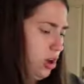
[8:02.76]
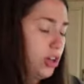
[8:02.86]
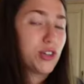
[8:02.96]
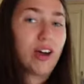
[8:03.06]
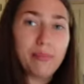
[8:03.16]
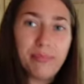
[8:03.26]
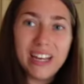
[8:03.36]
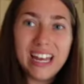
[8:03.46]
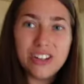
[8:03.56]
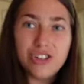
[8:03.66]
Also had a
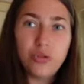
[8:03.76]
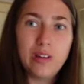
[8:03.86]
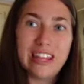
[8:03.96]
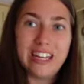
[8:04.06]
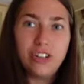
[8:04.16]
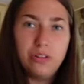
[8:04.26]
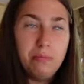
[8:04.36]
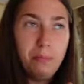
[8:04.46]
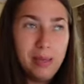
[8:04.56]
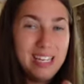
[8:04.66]
big issue with like
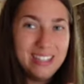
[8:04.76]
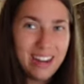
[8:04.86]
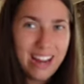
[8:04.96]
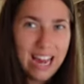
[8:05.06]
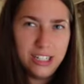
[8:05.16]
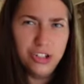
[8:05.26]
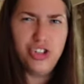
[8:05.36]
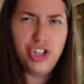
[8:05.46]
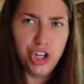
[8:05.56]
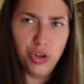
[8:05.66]
meat that I had to
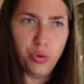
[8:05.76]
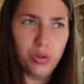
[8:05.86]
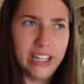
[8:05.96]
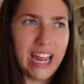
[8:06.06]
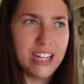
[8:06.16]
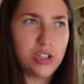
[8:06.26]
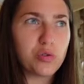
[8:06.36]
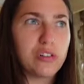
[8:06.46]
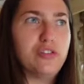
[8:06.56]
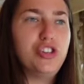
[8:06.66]
chew, like any
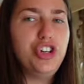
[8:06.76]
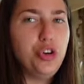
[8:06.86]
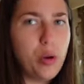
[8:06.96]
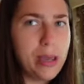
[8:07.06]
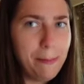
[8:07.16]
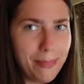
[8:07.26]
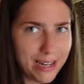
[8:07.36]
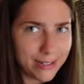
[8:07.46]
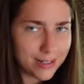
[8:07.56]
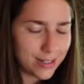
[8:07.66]
sort of chewy
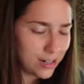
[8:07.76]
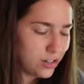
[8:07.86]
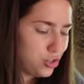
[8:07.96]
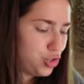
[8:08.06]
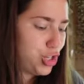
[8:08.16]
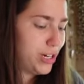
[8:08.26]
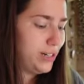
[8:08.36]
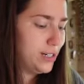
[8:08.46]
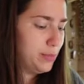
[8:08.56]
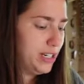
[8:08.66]
meat. Shit
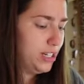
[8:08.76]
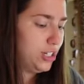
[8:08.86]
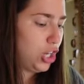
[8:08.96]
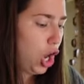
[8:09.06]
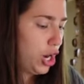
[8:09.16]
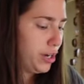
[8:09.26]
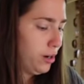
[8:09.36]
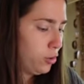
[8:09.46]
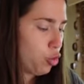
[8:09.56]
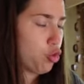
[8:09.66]
needed to be
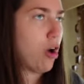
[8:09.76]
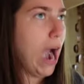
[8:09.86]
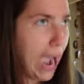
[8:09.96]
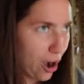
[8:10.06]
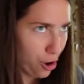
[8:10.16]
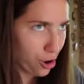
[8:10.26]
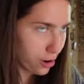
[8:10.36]
done rare.